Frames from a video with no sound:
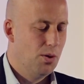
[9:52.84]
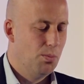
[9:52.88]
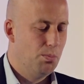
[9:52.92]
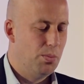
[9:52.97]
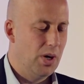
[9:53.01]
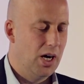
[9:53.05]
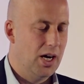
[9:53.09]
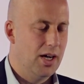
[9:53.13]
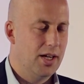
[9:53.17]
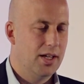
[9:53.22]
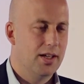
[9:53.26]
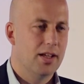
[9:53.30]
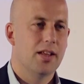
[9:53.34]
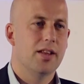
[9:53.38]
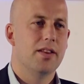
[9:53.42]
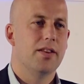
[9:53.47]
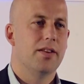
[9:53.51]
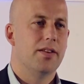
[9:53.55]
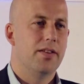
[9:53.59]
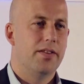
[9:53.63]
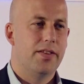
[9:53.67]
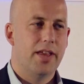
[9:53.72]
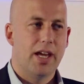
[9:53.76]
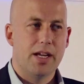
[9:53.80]
but
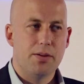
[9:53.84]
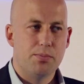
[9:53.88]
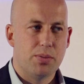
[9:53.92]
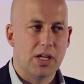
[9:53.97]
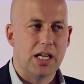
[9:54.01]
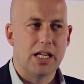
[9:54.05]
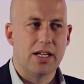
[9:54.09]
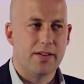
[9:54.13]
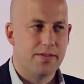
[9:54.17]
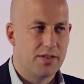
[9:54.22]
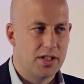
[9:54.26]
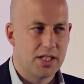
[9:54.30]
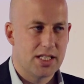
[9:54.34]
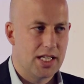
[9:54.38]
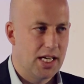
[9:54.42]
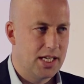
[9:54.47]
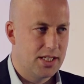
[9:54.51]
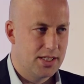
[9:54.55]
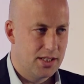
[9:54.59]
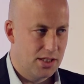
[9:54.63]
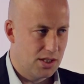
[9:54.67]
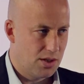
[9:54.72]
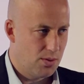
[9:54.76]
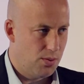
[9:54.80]
they believe the
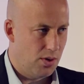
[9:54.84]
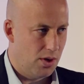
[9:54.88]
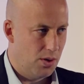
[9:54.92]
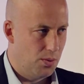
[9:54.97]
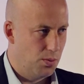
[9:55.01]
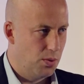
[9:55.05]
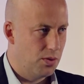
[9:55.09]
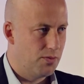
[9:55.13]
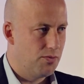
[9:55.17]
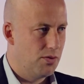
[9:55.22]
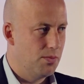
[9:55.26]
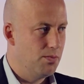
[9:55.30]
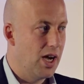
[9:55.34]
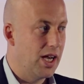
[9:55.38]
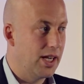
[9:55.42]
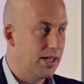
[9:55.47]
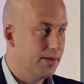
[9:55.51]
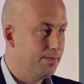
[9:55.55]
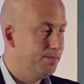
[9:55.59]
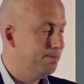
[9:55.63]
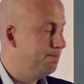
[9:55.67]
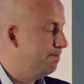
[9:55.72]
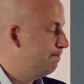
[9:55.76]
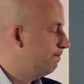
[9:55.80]
status quo would remain.